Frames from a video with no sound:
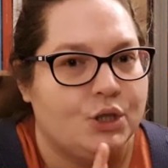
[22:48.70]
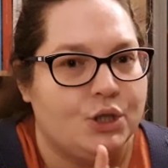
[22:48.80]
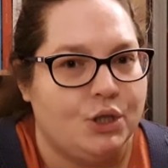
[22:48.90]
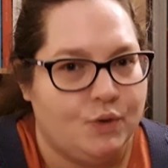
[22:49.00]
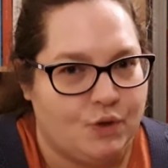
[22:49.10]

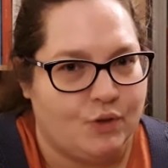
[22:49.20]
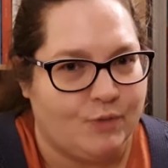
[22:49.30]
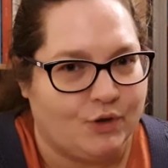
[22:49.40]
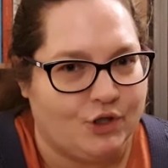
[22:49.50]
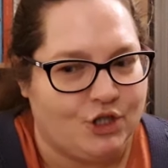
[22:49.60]
too too
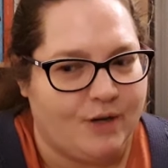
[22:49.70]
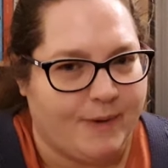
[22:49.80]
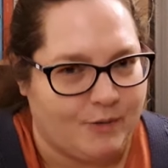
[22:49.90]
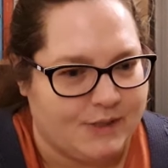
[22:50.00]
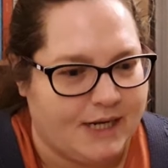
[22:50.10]
much
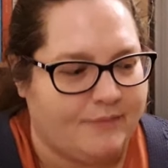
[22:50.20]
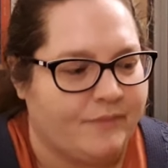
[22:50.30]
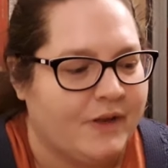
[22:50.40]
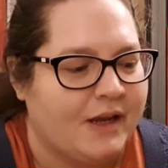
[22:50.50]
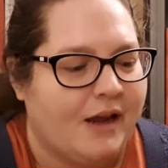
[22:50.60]
about it.
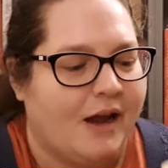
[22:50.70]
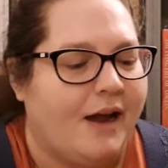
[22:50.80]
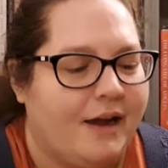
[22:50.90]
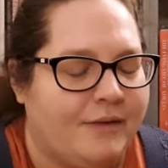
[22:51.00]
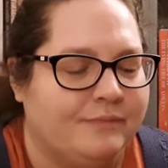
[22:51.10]

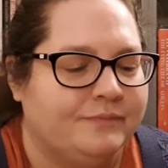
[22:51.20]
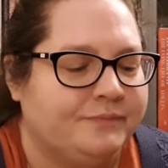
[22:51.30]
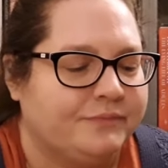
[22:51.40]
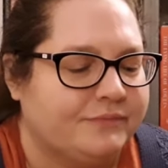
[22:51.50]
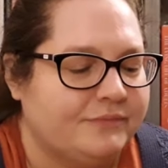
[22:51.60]

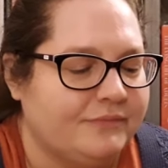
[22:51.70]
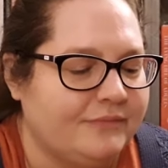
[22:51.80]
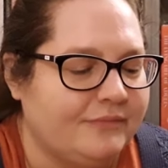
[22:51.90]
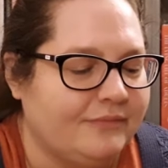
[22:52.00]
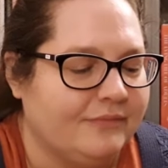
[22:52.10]
Um,
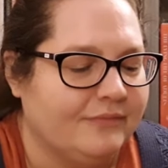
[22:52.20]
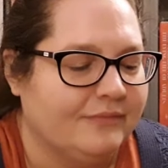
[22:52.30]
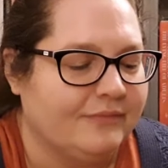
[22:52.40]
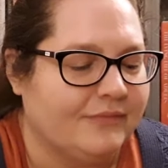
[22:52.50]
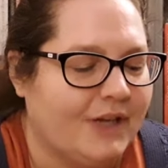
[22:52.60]

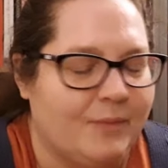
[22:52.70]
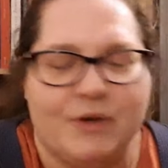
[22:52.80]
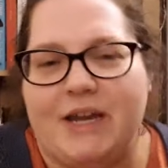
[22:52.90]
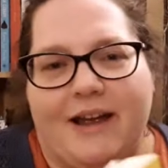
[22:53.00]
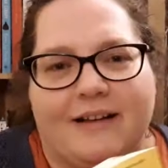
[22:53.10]

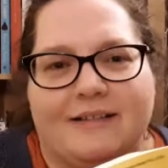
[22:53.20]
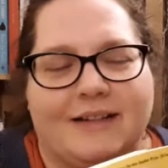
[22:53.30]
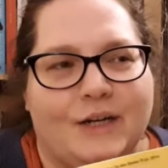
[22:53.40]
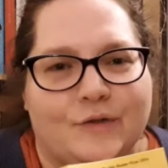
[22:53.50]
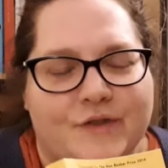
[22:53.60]
but yeah,
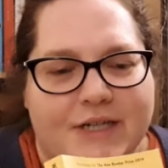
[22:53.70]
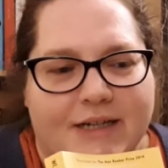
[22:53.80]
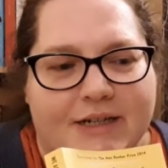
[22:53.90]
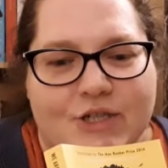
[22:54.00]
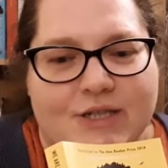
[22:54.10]
I loved
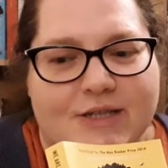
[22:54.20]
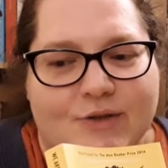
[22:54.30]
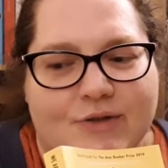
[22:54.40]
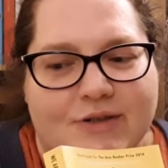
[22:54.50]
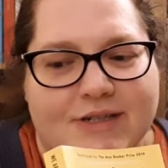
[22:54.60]
it. I just
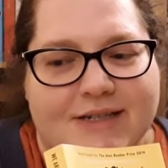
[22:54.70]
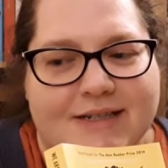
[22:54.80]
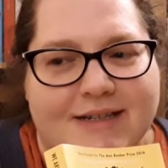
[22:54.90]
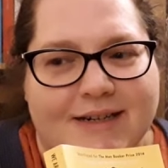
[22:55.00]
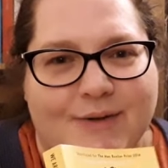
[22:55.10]
thought
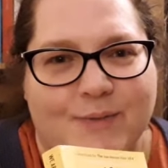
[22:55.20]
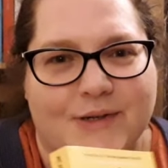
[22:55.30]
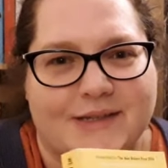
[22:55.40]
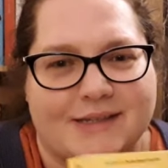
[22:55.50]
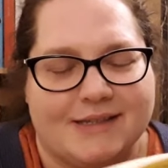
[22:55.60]
it
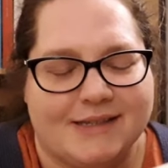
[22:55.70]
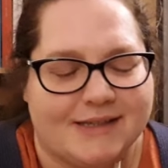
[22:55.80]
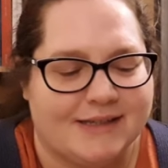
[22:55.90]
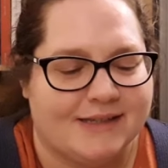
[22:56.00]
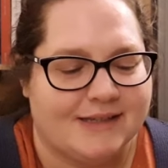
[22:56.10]

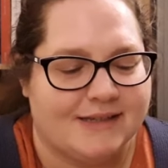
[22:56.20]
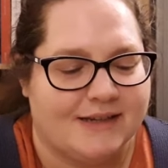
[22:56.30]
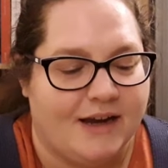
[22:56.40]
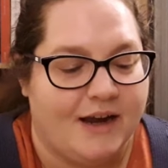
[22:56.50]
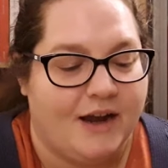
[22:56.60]
was
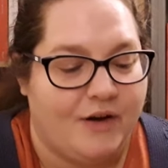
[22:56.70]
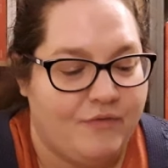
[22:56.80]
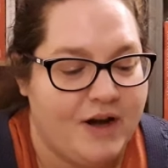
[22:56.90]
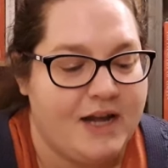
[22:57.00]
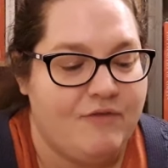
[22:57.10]
a
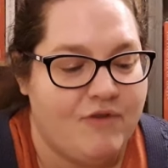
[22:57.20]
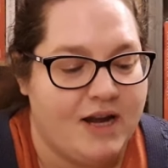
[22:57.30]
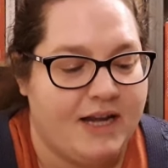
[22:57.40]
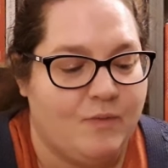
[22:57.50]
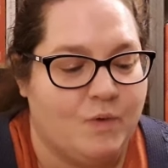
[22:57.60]
really,
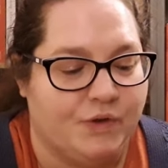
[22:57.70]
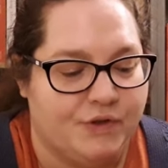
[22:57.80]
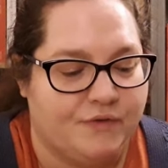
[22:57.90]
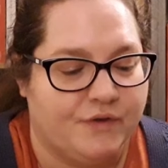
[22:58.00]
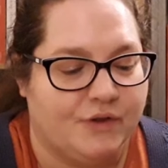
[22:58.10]
really
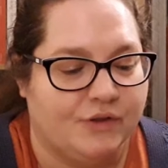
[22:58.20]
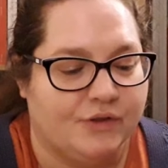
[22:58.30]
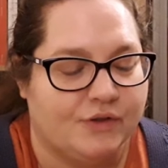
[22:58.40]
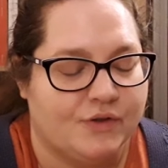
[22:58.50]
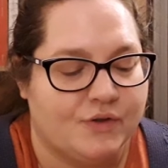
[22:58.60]

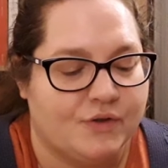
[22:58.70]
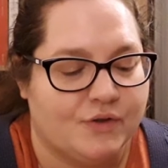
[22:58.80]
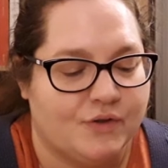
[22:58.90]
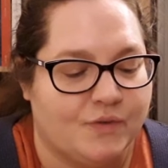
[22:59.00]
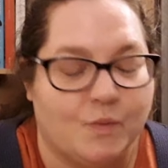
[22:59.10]
wonderful,
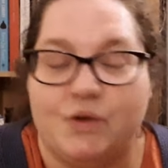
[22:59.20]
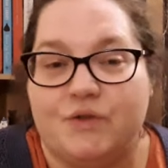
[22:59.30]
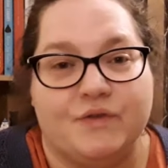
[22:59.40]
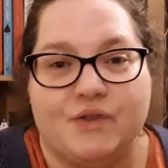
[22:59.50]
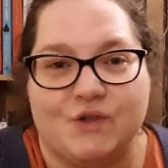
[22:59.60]

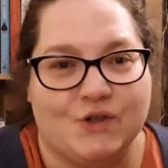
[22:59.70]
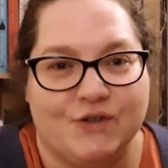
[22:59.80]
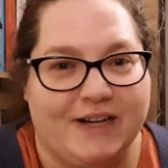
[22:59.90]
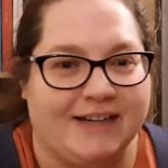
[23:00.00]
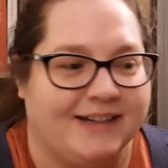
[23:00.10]
wonderful
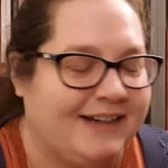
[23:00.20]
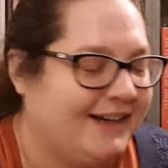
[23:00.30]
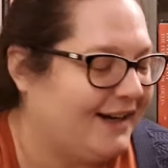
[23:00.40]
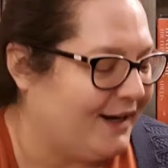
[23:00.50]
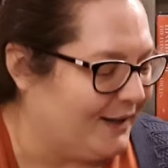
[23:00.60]
story.
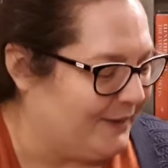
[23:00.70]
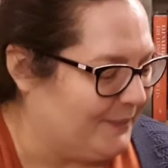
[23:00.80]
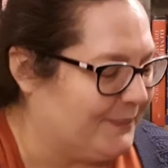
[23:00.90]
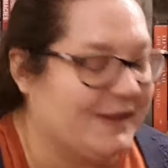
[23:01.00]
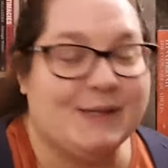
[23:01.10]

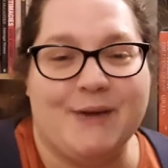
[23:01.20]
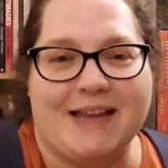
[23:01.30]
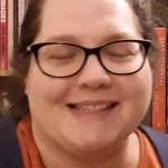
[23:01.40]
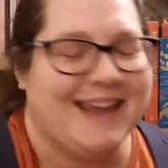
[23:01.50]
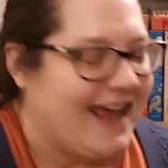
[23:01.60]
Um, so
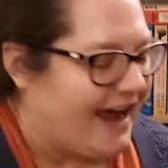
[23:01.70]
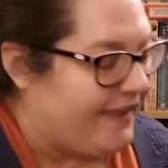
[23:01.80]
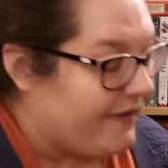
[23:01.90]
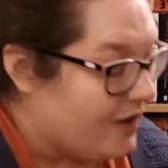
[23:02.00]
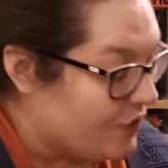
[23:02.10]
yes, and
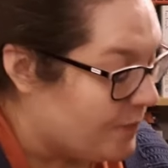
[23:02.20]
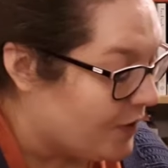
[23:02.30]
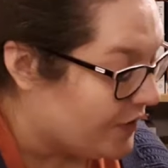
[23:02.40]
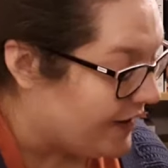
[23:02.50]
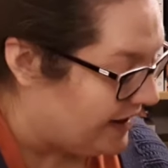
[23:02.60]
then the other
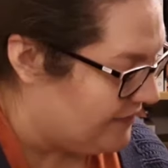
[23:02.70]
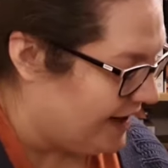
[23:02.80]
book that I